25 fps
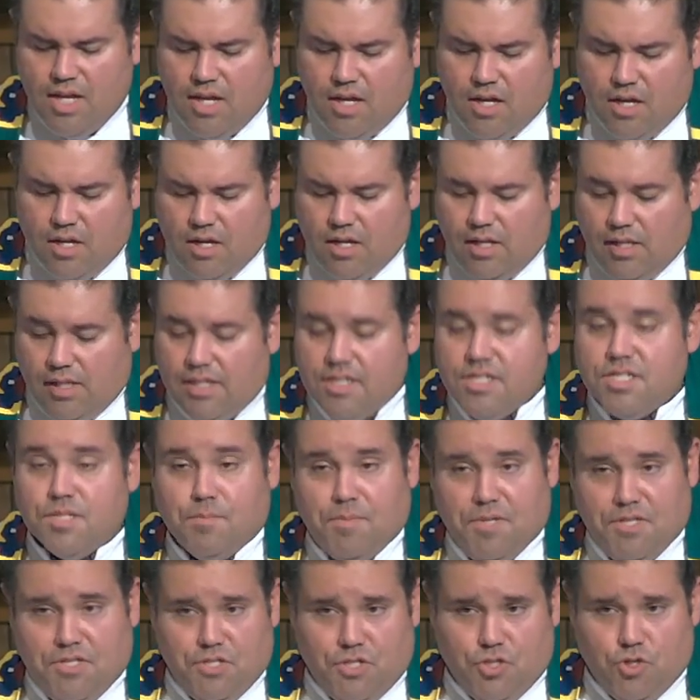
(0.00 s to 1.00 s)

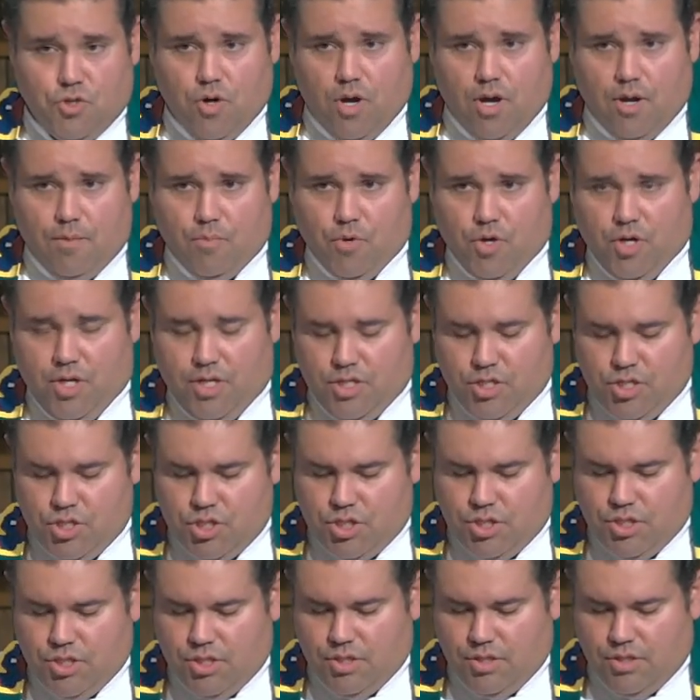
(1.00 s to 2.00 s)
Elizabeth
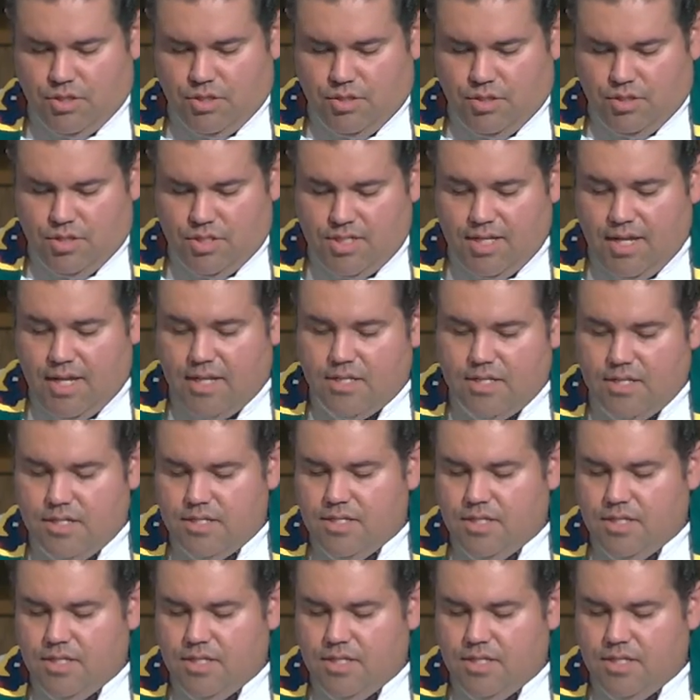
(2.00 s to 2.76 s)
Strawbridge tended